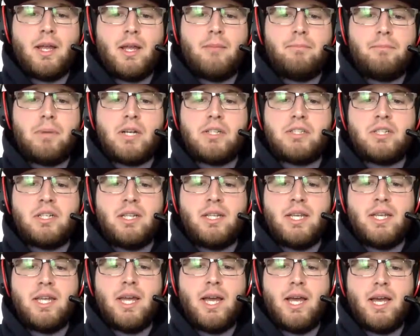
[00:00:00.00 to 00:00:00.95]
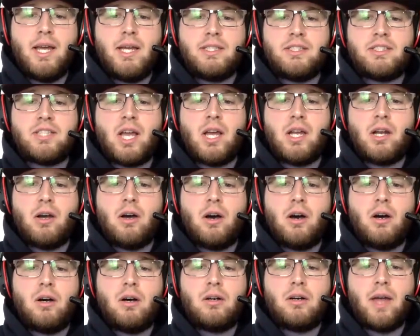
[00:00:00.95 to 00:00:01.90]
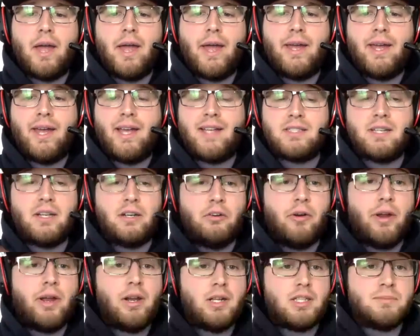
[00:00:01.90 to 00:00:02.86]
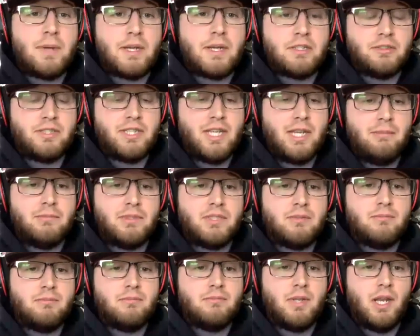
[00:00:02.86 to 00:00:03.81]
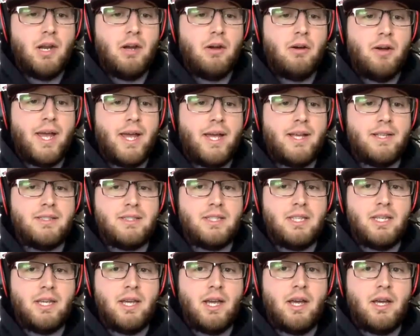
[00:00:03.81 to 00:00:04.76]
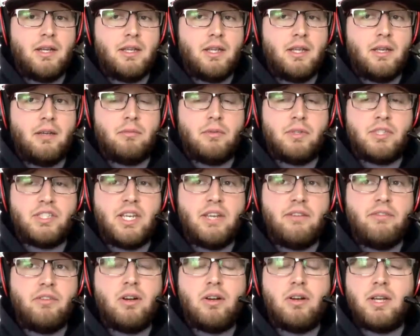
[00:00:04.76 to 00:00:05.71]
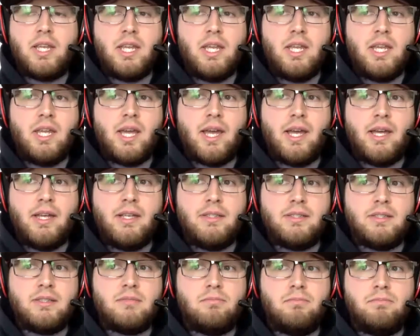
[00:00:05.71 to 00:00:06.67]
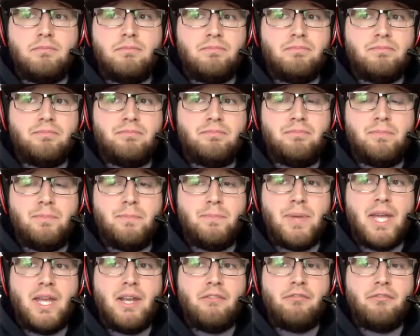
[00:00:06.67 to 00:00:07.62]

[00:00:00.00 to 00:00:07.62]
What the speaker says: personally, Hassan Hall has done great on special teams. You know, as the receiver, he has been